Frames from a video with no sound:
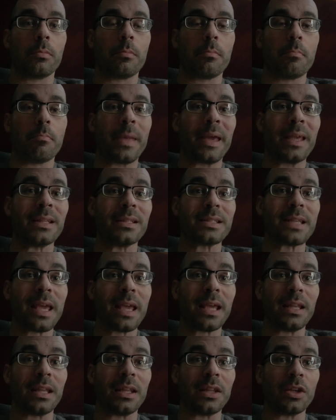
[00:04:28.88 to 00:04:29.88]

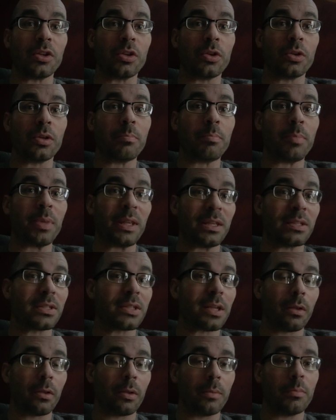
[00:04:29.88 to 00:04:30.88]
maintaining good B
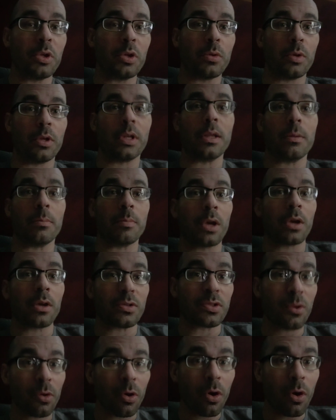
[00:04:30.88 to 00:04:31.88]
cell immunity,
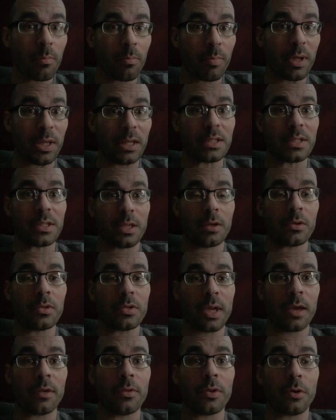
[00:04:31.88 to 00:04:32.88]
because there are B cells
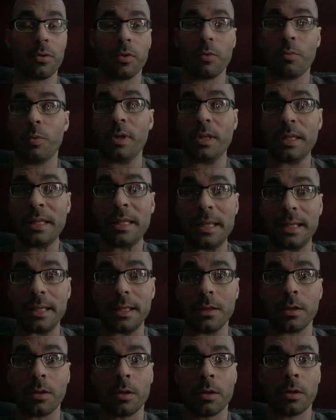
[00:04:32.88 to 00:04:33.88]
out there that we
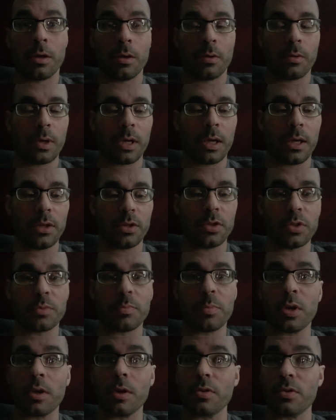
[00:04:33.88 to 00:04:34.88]
need. Okay, just
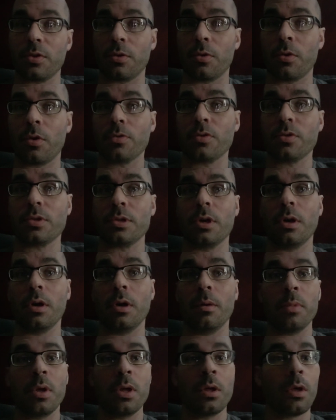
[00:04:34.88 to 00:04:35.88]
because there are
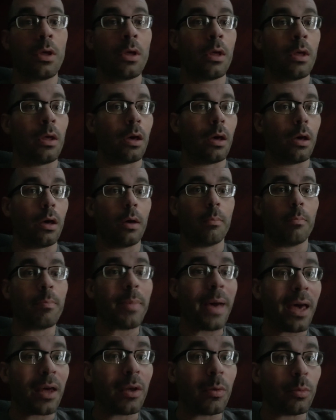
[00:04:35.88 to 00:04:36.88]
some
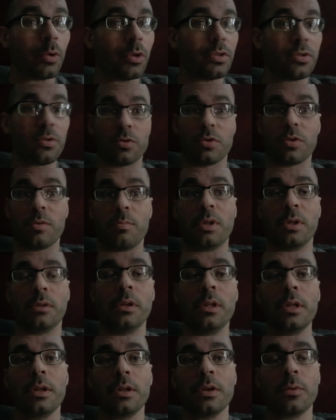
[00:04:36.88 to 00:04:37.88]
bad ones or some
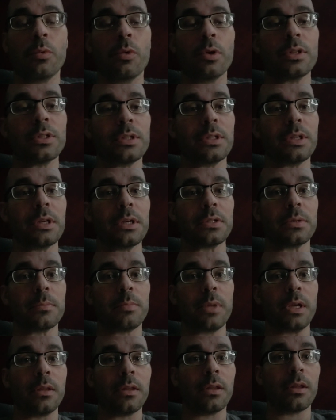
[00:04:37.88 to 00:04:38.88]
malignant ones, it doesn't
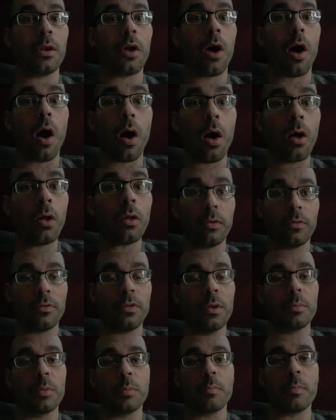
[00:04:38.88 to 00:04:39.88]
mean that all of
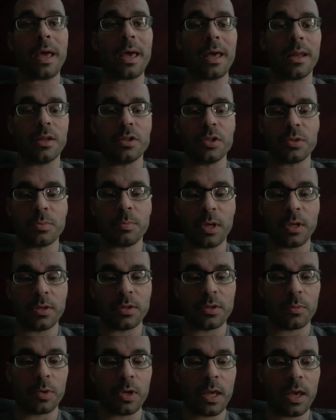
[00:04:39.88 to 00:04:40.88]
them are bad. It just means
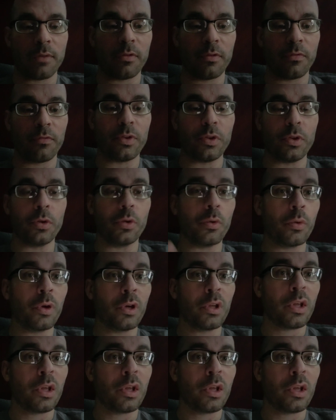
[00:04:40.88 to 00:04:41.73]
that we have a few